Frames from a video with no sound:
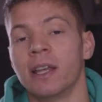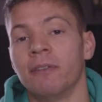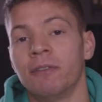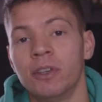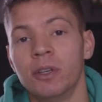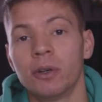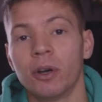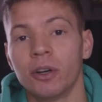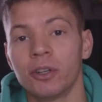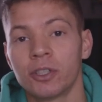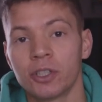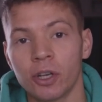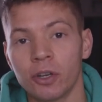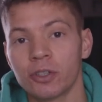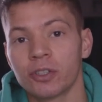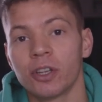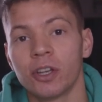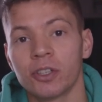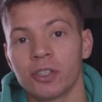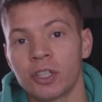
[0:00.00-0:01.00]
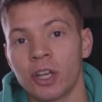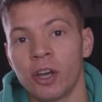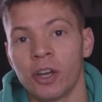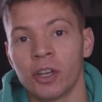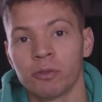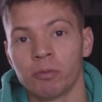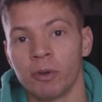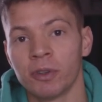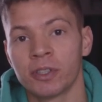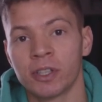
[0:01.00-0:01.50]
If you go and touch those
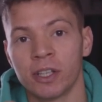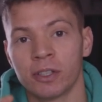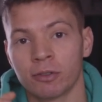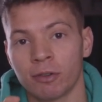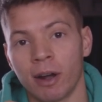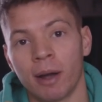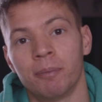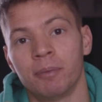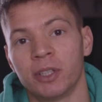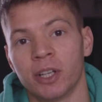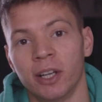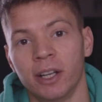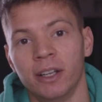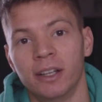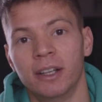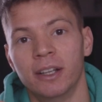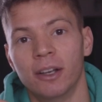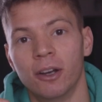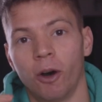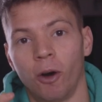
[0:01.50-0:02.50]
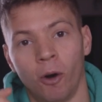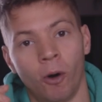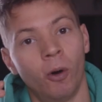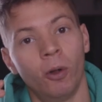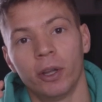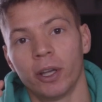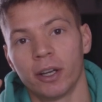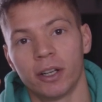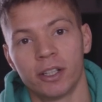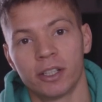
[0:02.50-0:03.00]
toes once it grabbed you,
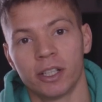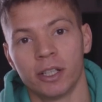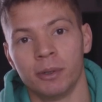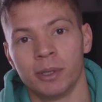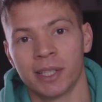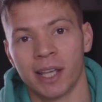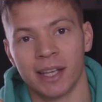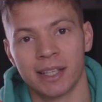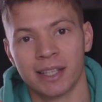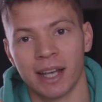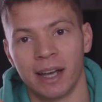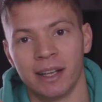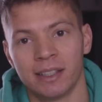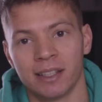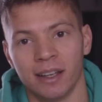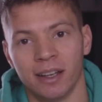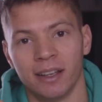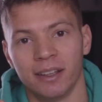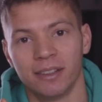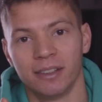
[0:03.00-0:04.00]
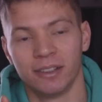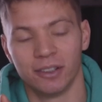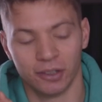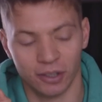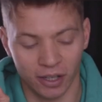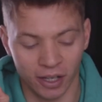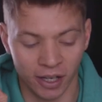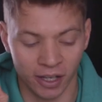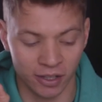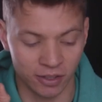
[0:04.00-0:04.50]
all they're going to do is get tighter.
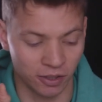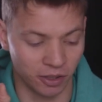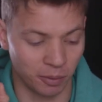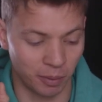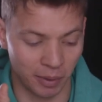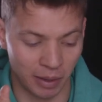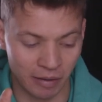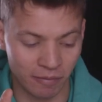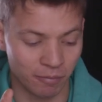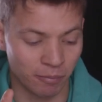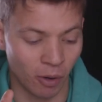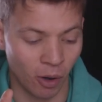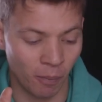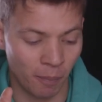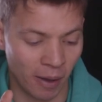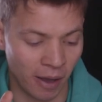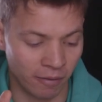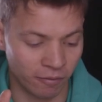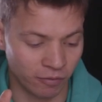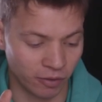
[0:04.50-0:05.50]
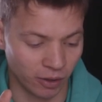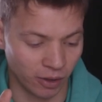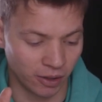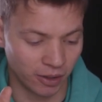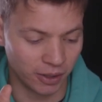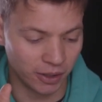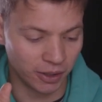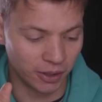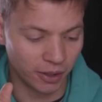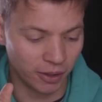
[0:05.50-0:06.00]
It's going to be even more
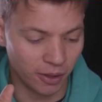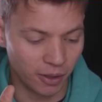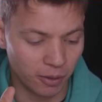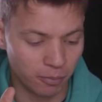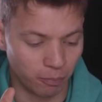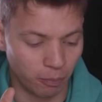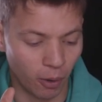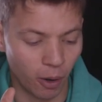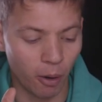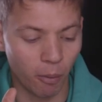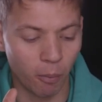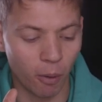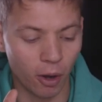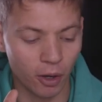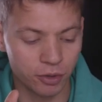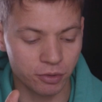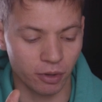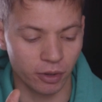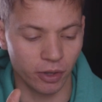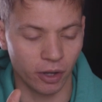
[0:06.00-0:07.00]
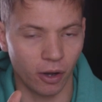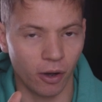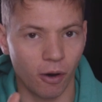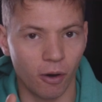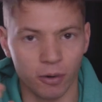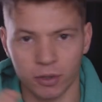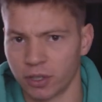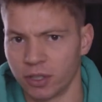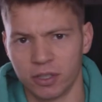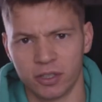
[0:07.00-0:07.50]
painful. Pour water on the
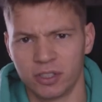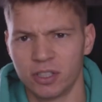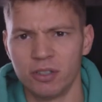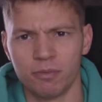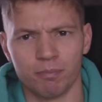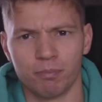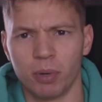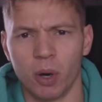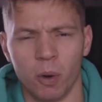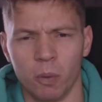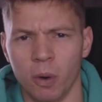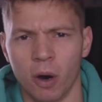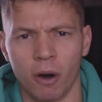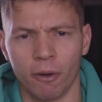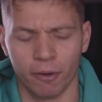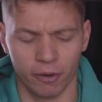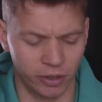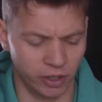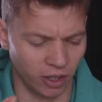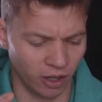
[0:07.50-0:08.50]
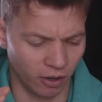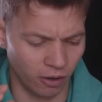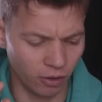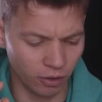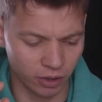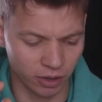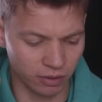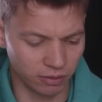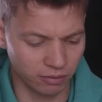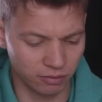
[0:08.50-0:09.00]
hawk. Don't pour water on your
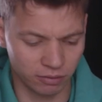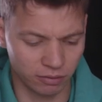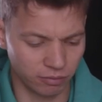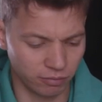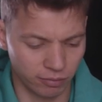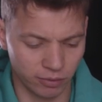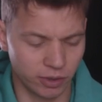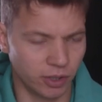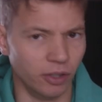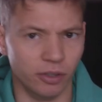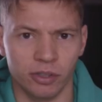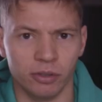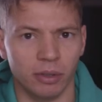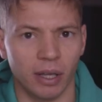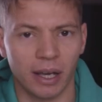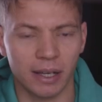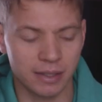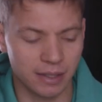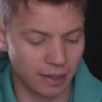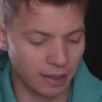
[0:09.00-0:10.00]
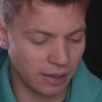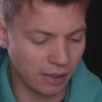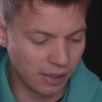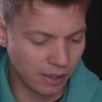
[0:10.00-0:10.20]
hawk. Don't do that.